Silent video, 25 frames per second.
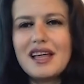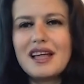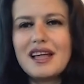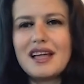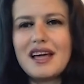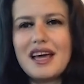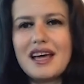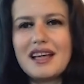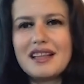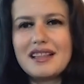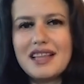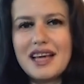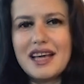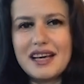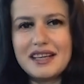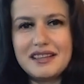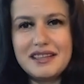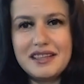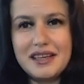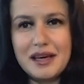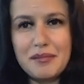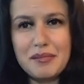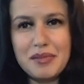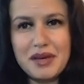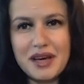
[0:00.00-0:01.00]
The
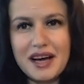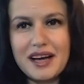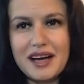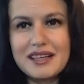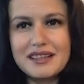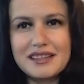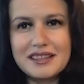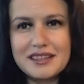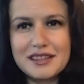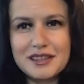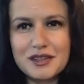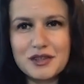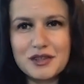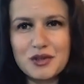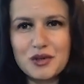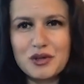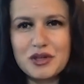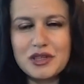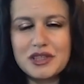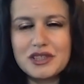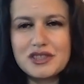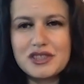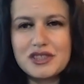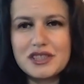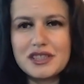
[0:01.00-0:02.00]
idea behind the
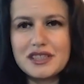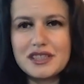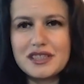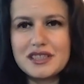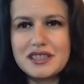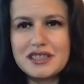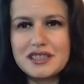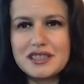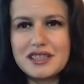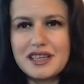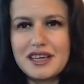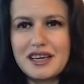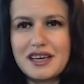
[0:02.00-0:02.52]
technology is